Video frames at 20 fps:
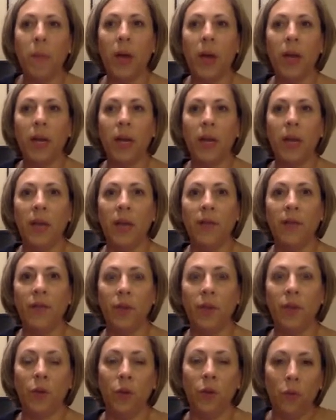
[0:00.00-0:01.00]
but
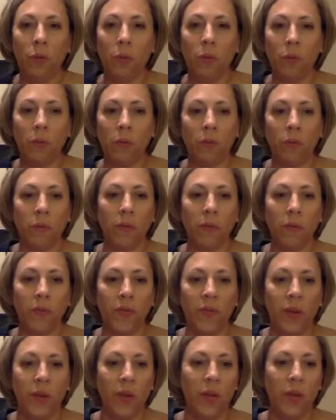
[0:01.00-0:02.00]
if you
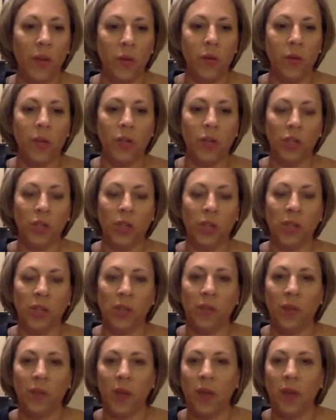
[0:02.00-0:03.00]
feel that you can
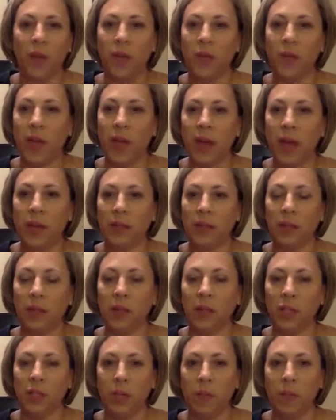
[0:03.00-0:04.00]
justify that that
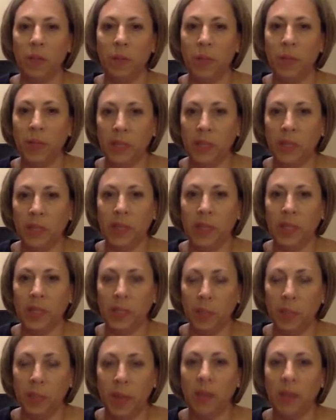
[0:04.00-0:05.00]
is a legitimate business
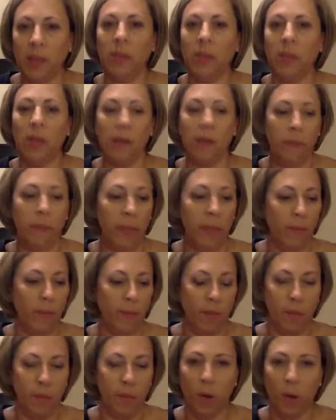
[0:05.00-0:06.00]
expense
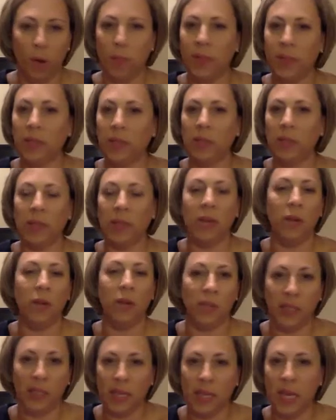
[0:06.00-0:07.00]
with a purpose
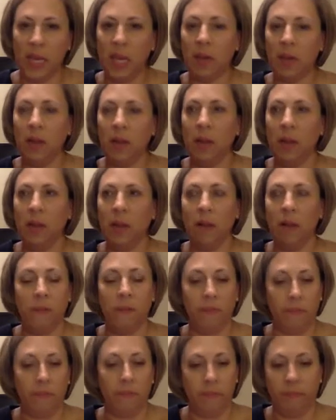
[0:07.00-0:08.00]
and a receipt,
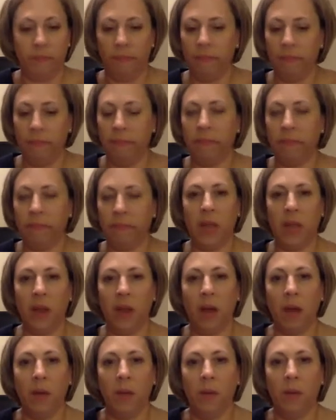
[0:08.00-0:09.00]

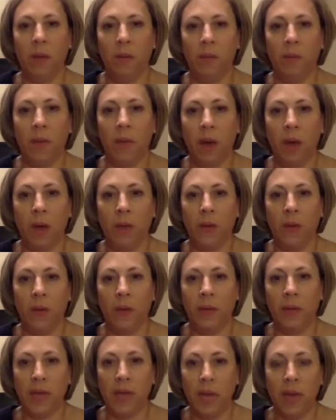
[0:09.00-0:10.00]
then I
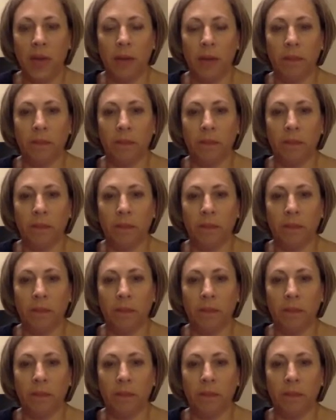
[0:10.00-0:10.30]
would take it.